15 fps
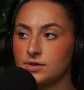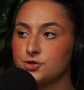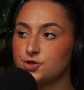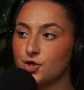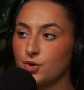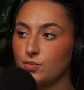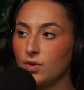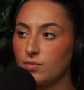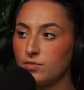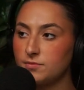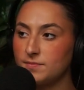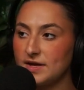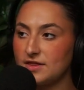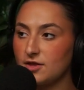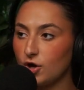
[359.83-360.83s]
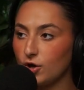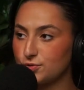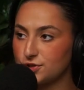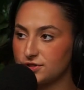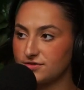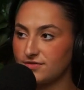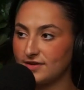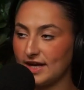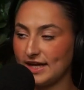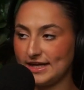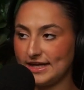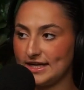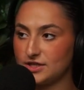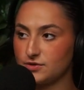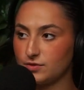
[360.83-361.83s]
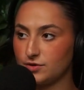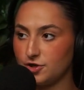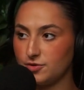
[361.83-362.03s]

So what would be the options for getting into a new